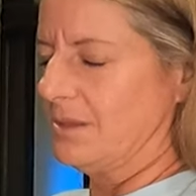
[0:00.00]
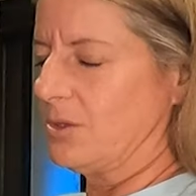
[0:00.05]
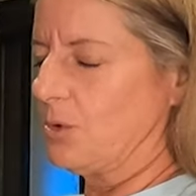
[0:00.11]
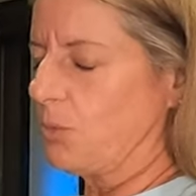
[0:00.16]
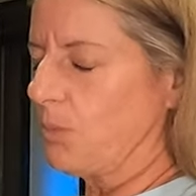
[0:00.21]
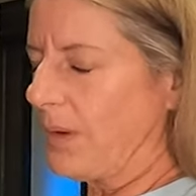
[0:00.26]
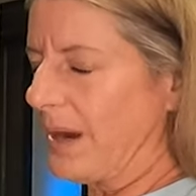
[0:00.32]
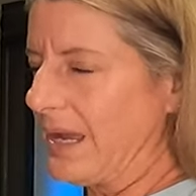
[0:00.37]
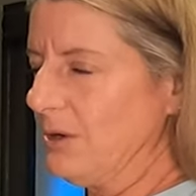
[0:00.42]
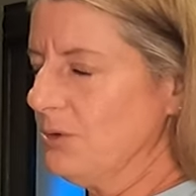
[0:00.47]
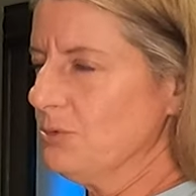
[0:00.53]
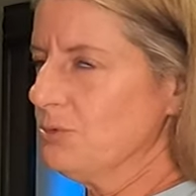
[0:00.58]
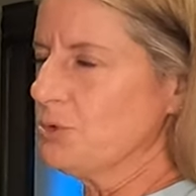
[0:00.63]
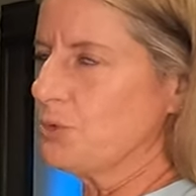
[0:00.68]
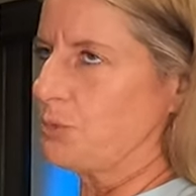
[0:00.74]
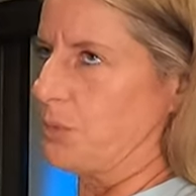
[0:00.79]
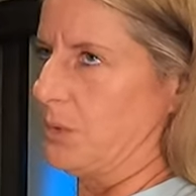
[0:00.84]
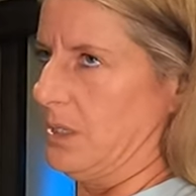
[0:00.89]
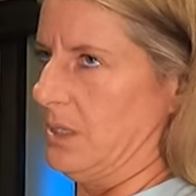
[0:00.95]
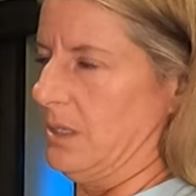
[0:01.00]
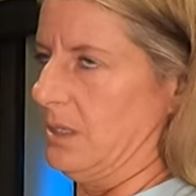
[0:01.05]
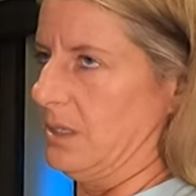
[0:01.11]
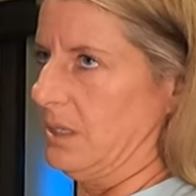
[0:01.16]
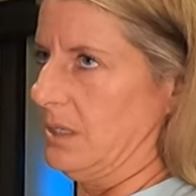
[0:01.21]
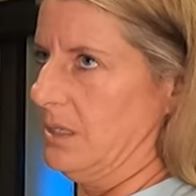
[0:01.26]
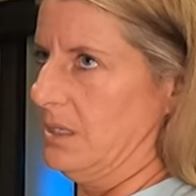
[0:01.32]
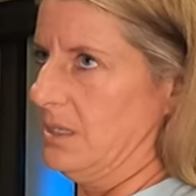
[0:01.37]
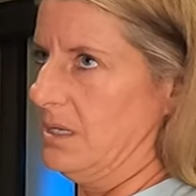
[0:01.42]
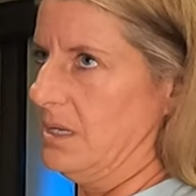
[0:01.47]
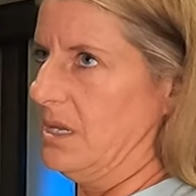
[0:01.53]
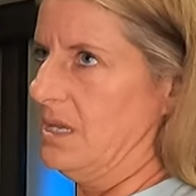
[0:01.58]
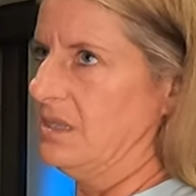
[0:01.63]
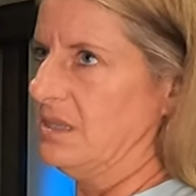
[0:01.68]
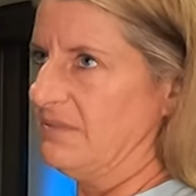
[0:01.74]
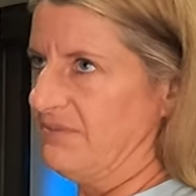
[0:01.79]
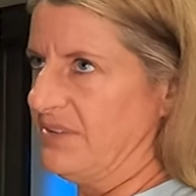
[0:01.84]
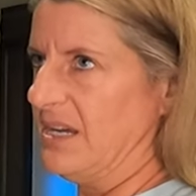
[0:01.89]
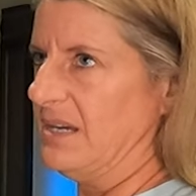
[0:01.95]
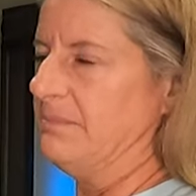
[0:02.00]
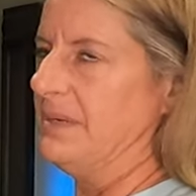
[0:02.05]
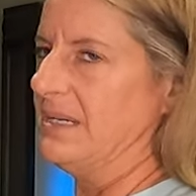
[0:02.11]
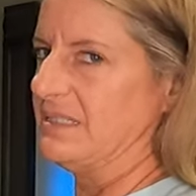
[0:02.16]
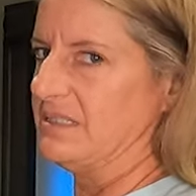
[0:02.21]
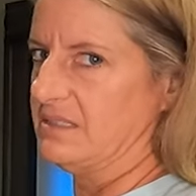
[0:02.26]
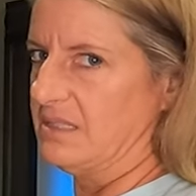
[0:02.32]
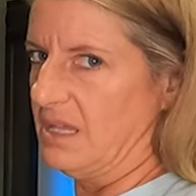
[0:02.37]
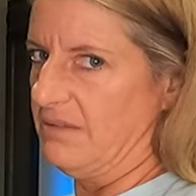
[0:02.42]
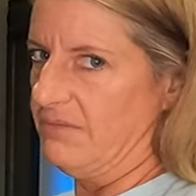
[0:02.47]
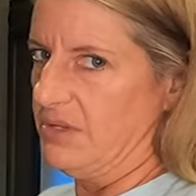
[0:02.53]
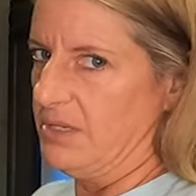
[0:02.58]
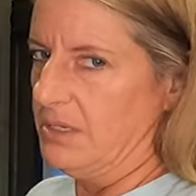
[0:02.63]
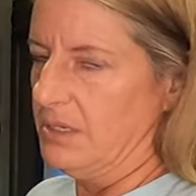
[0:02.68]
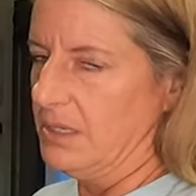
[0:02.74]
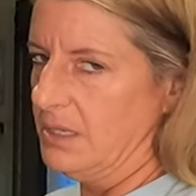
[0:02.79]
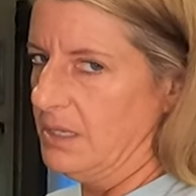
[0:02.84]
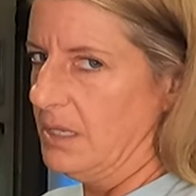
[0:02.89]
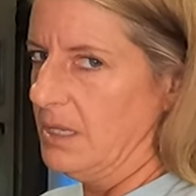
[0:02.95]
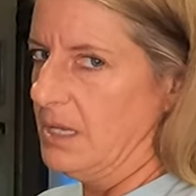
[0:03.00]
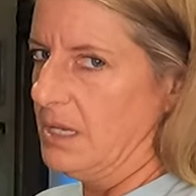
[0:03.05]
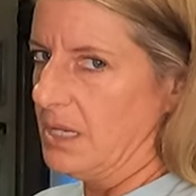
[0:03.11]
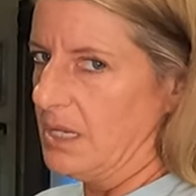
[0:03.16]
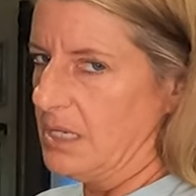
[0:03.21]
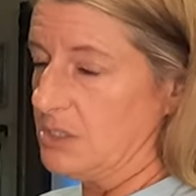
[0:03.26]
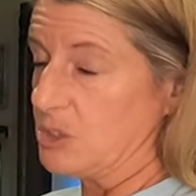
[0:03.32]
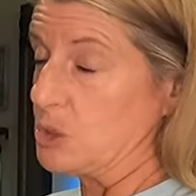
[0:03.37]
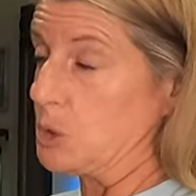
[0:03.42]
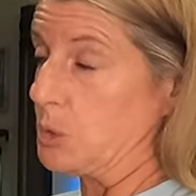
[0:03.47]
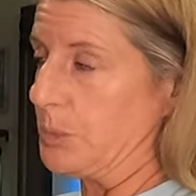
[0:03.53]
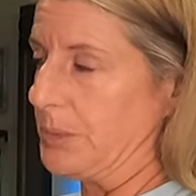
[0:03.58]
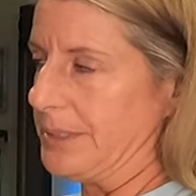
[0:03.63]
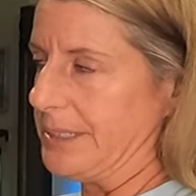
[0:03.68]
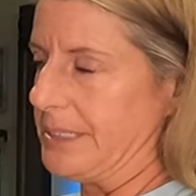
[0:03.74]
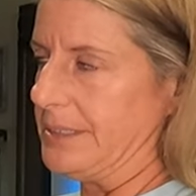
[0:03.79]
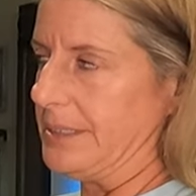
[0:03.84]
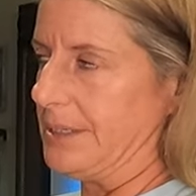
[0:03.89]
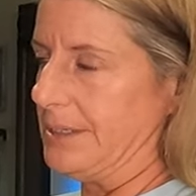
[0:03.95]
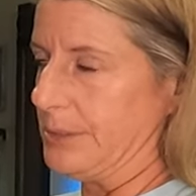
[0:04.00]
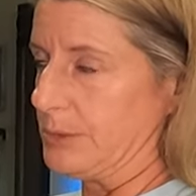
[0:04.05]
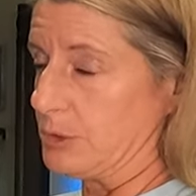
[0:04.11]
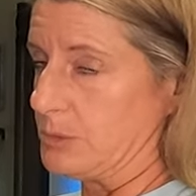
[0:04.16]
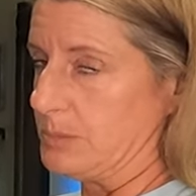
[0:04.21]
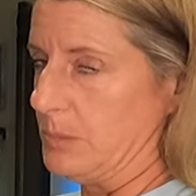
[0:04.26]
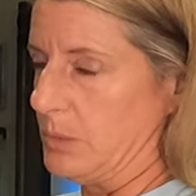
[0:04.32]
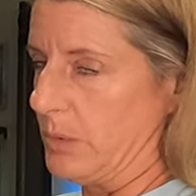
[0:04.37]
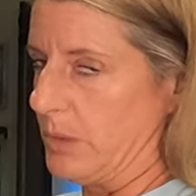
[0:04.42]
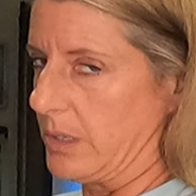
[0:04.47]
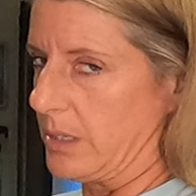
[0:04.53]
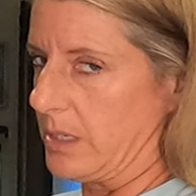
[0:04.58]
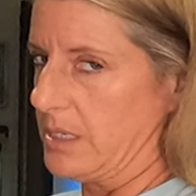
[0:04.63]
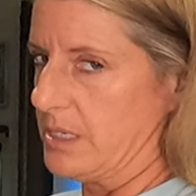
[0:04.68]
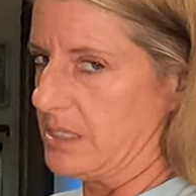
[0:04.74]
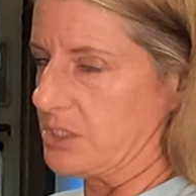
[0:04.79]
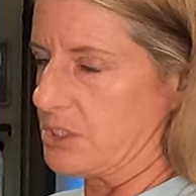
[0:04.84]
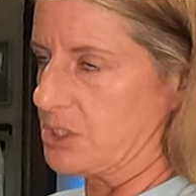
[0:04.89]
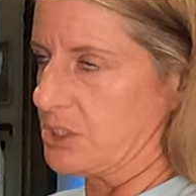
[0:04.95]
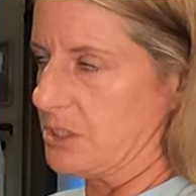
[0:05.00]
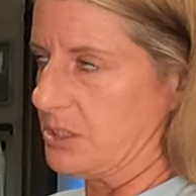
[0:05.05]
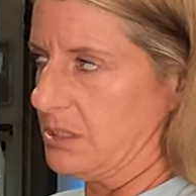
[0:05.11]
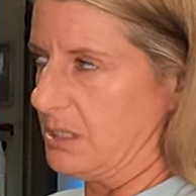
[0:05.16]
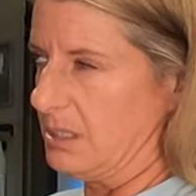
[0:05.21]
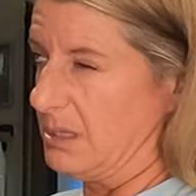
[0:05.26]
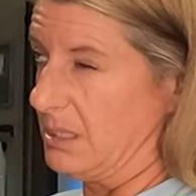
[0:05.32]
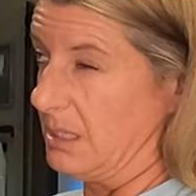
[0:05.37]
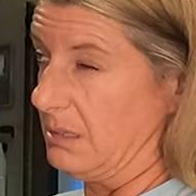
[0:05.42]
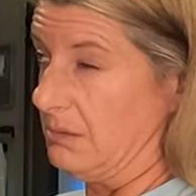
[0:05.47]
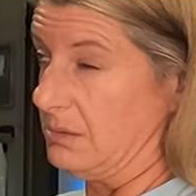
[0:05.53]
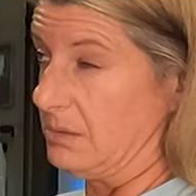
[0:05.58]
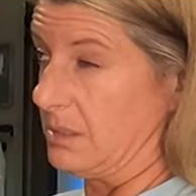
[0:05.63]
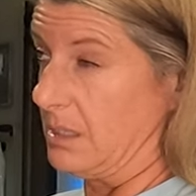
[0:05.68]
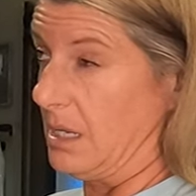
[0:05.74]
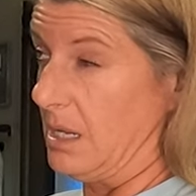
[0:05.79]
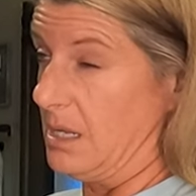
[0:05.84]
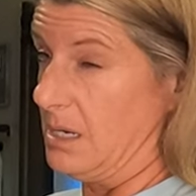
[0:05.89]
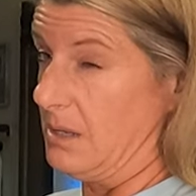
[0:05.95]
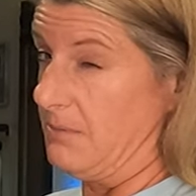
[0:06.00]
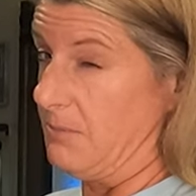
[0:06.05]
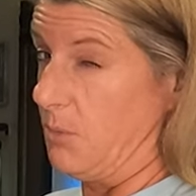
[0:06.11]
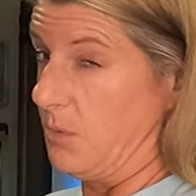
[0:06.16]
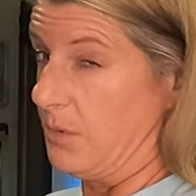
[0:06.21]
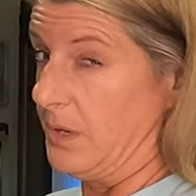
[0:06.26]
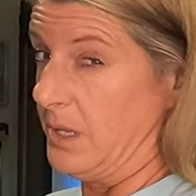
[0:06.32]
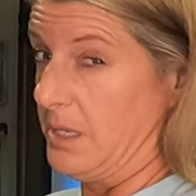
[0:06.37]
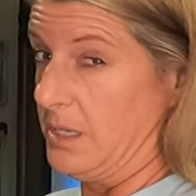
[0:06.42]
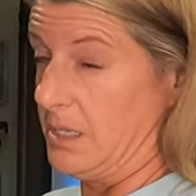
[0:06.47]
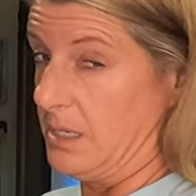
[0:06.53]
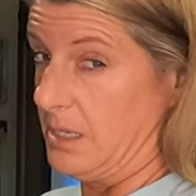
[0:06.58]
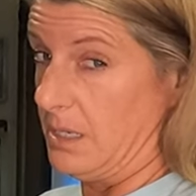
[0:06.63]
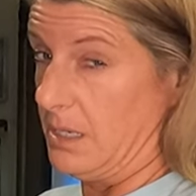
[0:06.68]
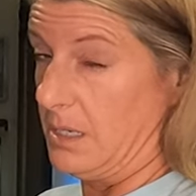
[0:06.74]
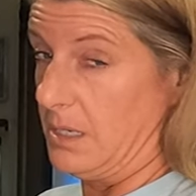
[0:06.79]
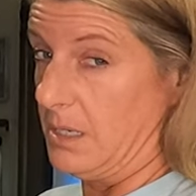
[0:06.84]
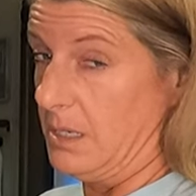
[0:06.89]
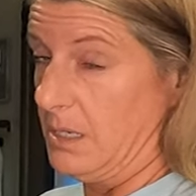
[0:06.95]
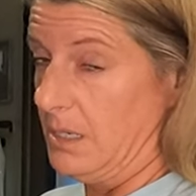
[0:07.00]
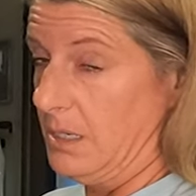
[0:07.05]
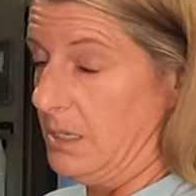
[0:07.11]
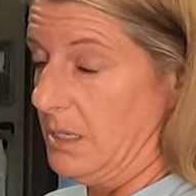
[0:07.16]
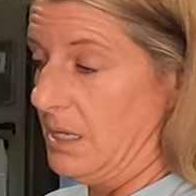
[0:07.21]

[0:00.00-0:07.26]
The round rug in the 5x7 is $20 more-ish. I think it was like $84.99.